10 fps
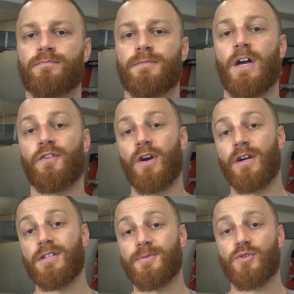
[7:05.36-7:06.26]
Now, if you're
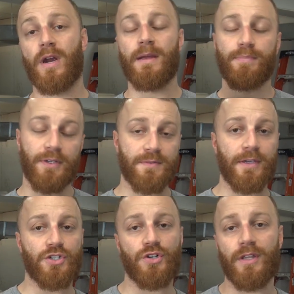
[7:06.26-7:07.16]
already subscribed, please
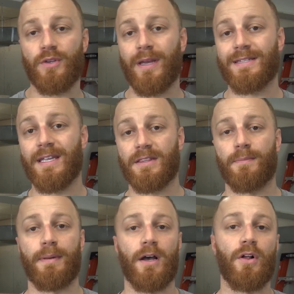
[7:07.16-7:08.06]
make sure that you guys hit the
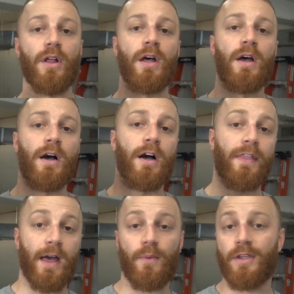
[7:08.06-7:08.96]
bell.
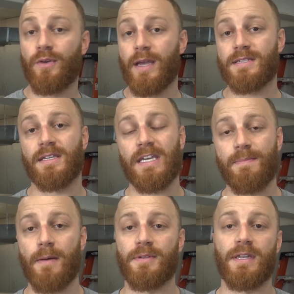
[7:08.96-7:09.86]
That way you guys can keep
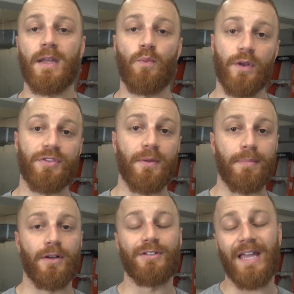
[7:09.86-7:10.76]
up to date with the
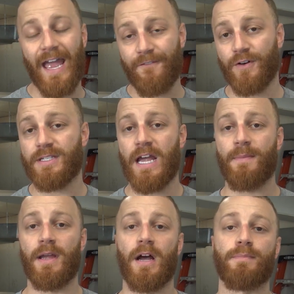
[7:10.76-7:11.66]
build. Every time
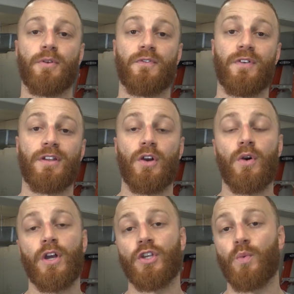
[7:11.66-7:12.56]
I upload a video,
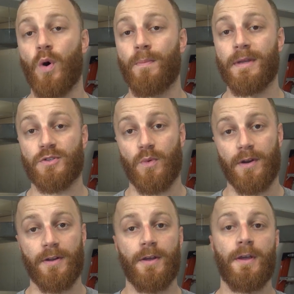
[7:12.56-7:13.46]
you won't miss
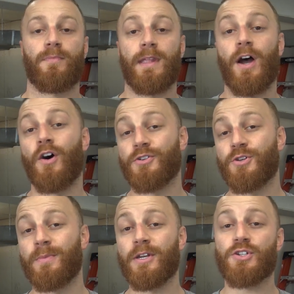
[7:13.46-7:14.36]
one.
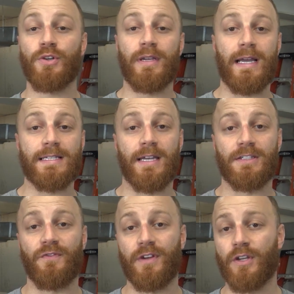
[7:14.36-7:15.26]
Also, make sure you guys like
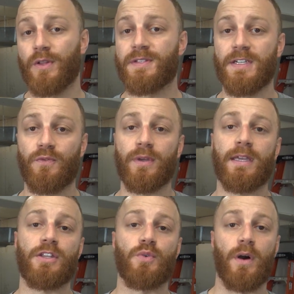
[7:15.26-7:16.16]
the video. Let's see if we can
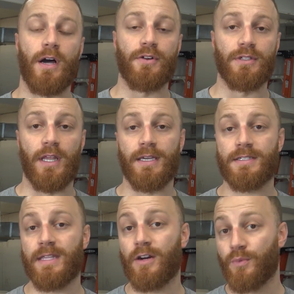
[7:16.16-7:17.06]
get to 100 likes.
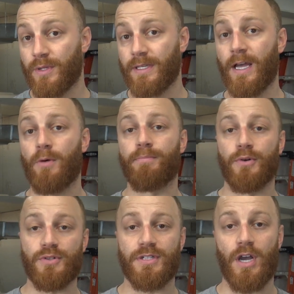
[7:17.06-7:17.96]
That'll really help
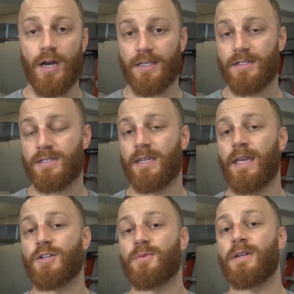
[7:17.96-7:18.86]
boost the audience
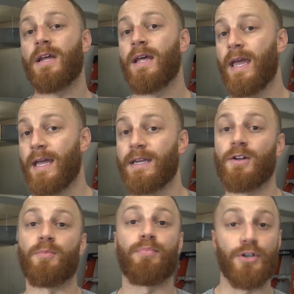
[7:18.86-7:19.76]
engagement and
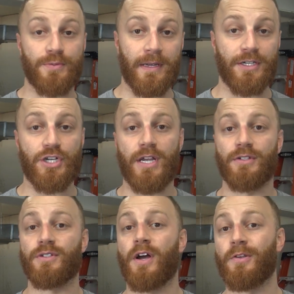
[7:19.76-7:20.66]
it'll push my channel
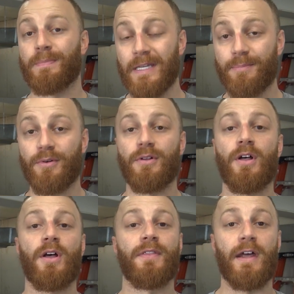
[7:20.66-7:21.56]
to other people
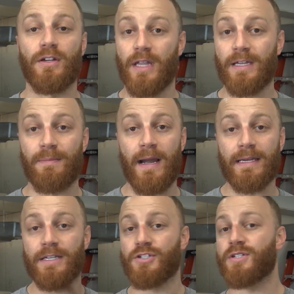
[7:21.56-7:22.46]
that are
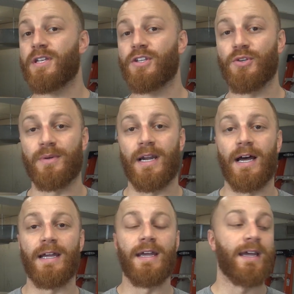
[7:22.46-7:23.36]
like-minded just like you and
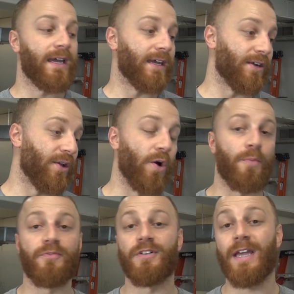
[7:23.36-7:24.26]
I, and it'll
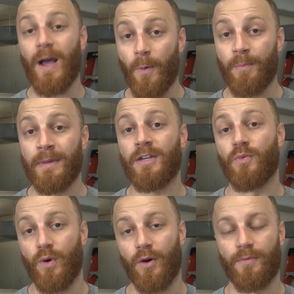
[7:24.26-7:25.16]
hopefully help me
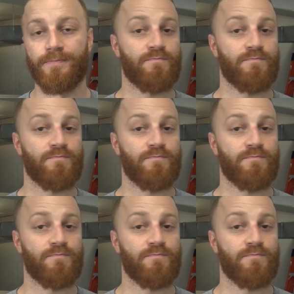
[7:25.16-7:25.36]
grow.